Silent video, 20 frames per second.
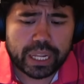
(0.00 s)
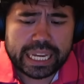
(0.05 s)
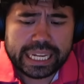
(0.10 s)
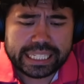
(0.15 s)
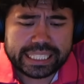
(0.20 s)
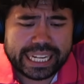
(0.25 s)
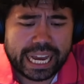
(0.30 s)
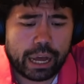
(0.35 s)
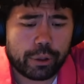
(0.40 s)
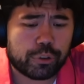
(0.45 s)

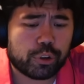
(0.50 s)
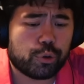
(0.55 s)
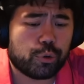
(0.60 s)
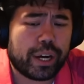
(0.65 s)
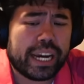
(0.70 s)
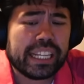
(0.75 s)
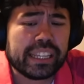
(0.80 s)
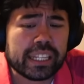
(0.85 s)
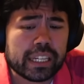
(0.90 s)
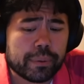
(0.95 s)
Now, the
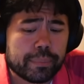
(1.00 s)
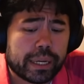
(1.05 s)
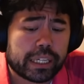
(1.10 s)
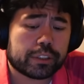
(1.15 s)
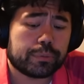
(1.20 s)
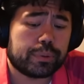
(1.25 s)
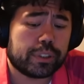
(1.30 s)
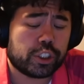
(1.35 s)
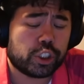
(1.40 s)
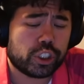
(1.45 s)
great thing about
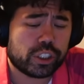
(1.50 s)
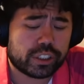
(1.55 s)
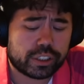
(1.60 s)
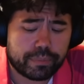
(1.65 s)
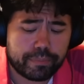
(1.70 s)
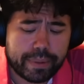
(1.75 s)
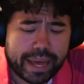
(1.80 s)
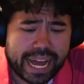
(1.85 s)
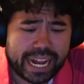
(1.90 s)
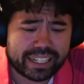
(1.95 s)
this position is
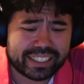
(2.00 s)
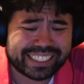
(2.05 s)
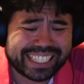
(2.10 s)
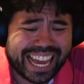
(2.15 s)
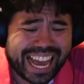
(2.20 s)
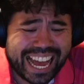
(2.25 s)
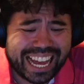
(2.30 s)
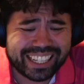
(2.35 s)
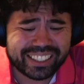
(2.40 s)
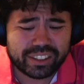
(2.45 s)
that Magnus
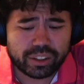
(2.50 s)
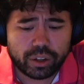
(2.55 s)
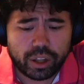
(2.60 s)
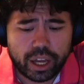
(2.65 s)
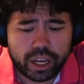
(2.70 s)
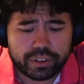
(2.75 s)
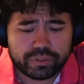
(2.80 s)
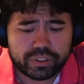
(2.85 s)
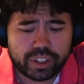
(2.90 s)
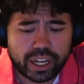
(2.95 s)
has a
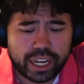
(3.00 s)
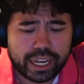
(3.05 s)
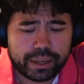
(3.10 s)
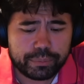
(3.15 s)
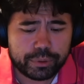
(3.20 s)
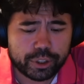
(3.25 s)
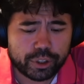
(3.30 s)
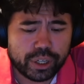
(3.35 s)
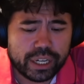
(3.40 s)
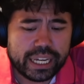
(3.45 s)
lot of time
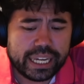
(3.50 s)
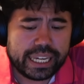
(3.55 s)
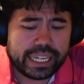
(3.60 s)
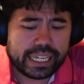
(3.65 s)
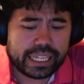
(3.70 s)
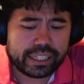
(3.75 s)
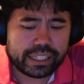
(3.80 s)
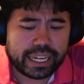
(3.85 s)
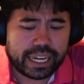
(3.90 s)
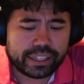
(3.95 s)
here
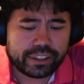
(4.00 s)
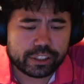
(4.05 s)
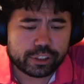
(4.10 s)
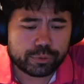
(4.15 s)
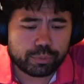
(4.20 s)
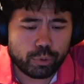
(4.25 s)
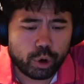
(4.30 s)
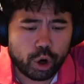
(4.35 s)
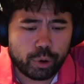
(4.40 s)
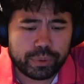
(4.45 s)
at
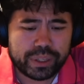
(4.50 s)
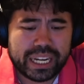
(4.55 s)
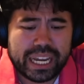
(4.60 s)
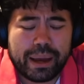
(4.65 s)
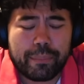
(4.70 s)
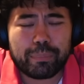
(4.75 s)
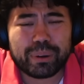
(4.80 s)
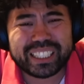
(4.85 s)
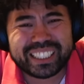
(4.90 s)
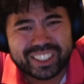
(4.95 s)
this moment,
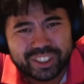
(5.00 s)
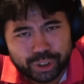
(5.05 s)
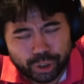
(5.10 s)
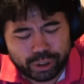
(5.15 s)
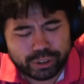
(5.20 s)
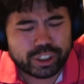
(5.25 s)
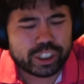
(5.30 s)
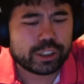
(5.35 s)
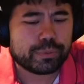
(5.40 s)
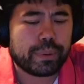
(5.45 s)
but he
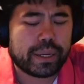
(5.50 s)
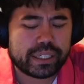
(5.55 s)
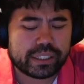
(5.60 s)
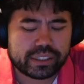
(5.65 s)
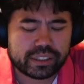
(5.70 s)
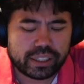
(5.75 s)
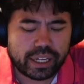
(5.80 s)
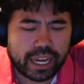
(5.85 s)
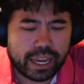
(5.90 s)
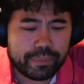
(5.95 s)
starts to spend
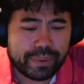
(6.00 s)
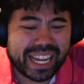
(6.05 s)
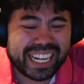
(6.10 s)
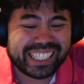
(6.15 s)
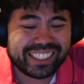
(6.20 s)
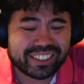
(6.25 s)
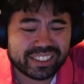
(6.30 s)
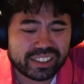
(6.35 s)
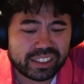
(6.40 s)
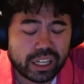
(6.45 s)
his time and
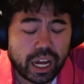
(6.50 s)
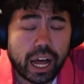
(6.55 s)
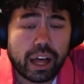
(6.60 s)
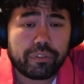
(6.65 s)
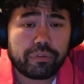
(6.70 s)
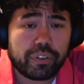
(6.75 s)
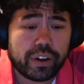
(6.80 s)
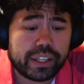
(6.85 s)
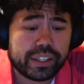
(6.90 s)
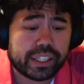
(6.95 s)
he does
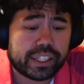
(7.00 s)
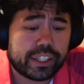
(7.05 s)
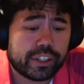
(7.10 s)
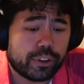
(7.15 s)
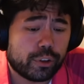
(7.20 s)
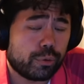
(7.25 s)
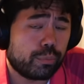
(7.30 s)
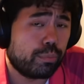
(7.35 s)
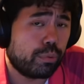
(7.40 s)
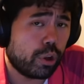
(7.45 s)
not find the
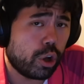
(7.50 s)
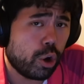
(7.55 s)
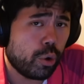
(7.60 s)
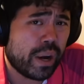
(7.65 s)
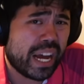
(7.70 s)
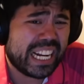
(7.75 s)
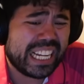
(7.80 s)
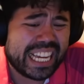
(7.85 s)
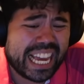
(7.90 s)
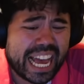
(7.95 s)
killer blow,
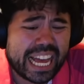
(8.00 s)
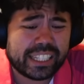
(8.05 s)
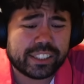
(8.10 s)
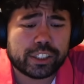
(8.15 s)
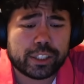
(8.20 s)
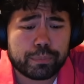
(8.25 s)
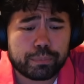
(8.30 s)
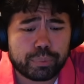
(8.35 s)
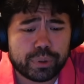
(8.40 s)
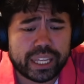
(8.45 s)
and he
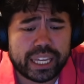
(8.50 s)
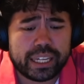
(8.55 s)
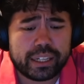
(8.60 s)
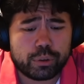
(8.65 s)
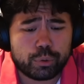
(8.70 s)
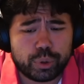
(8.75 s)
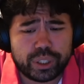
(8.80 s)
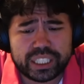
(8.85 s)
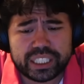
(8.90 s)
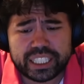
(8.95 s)
ends up playing
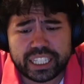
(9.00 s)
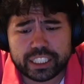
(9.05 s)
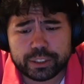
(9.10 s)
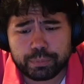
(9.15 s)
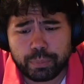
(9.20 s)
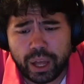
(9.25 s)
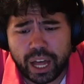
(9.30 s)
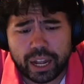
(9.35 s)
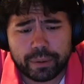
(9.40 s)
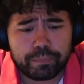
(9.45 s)
queen takes
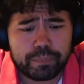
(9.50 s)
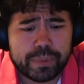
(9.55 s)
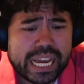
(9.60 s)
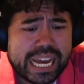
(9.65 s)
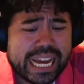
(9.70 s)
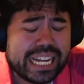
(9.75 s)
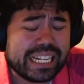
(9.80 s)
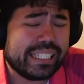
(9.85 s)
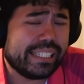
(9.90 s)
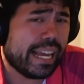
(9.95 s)
pawn.
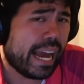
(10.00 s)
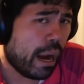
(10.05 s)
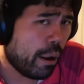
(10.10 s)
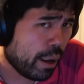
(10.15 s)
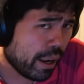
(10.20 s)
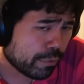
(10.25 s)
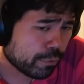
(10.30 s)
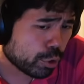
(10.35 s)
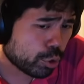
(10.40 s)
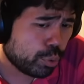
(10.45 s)
Now,
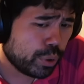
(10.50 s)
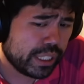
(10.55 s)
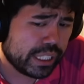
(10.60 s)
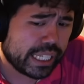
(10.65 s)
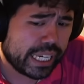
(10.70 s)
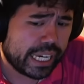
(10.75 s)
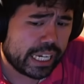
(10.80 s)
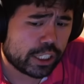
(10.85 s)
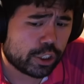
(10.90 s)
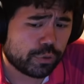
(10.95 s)
after queen to
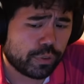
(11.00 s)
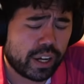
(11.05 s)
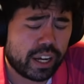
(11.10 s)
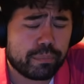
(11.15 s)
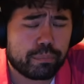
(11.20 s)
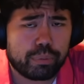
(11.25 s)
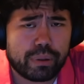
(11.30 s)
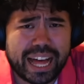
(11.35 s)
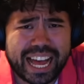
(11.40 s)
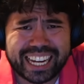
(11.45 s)

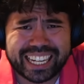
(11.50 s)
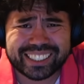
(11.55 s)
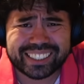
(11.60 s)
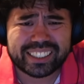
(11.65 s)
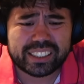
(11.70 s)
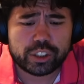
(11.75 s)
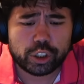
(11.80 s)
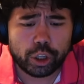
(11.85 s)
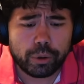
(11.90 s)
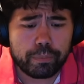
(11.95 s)
h5, black is
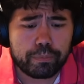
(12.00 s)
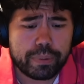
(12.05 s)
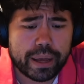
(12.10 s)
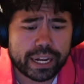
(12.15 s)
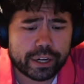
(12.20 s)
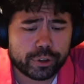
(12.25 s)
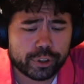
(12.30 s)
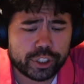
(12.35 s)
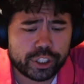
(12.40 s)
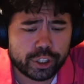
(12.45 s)
still
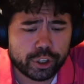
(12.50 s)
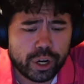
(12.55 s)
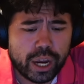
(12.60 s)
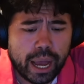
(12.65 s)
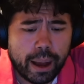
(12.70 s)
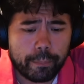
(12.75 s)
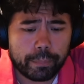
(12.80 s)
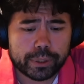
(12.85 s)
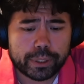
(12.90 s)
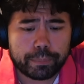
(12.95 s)
better here,
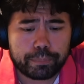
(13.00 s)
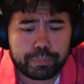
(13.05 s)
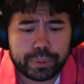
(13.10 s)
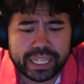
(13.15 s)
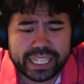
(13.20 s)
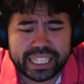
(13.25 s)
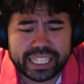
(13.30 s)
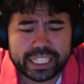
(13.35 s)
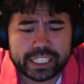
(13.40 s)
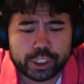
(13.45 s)
but the
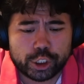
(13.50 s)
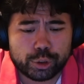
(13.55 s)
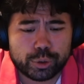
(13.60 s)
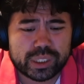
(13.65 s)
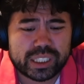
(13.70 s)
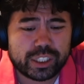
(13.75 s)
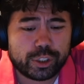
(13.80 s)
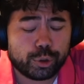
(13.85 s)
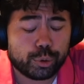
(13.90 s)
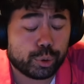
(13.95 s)
big issue
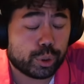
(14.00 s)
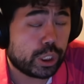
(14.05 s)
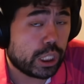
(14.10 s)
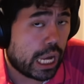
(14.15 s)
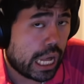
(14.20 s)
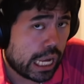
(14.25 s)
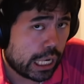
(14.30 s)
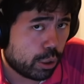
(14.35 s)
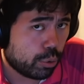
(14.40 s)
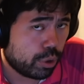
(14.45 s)
is that you are
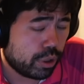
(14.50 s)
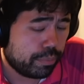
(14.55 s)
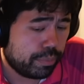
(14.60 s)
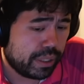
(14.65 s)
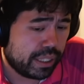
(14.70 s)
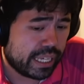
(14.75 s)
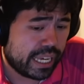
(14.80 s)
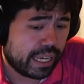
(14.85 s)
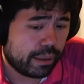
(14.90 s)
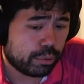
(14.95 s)
not going to
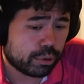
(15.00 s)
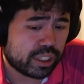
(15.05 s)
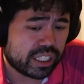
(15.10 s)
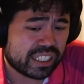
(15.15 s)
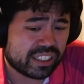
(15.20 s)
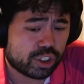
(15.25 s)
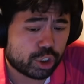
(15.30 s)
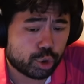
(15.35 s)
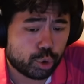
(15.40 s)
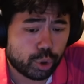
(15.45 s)
be able to
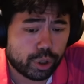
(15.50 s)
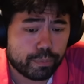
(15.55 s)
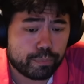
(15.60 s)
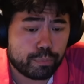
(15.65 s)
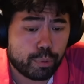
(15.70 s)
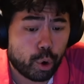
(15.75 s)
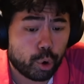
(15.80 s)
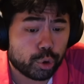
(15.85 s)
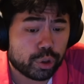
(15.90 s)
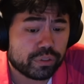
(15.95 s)
escort
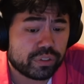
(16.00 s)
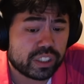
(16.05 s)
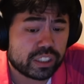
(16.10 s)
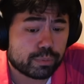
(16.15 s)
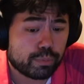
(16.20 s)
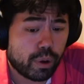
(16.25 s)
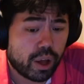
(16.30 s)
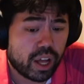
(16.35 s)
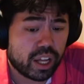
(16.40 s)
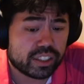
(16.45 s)
both of these
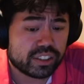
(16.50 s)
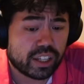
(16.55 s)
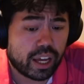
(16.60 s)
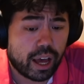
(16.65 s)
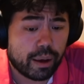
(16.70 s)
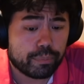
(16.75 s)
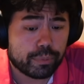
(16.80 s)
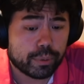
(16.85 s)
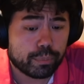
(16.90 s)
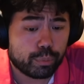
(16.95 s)
pawns
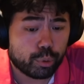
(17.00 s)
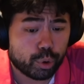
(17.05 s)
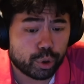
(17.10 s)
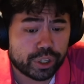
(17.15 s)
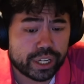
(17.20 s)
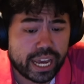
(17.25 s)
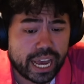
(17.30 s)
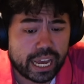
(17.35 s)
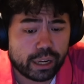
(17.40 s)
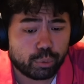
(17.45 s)
up the
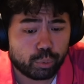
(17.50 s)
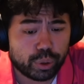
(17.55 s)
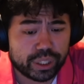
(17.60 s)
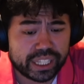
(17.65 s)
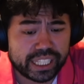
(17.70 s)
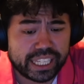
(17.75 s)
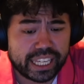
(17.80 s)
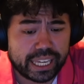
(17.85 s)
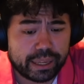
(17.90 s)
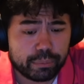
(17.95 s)
board and win
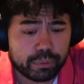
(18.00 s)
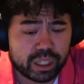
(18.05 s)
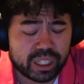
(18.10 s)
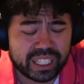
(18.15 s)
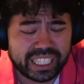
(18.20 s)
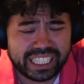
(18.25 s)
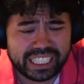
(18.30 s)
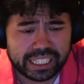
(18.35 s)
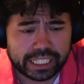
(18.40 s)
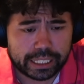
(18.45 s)
the game
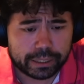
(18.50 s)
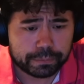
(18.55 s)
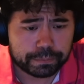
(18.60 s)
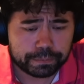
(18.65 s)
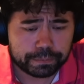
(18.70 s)
cleanly.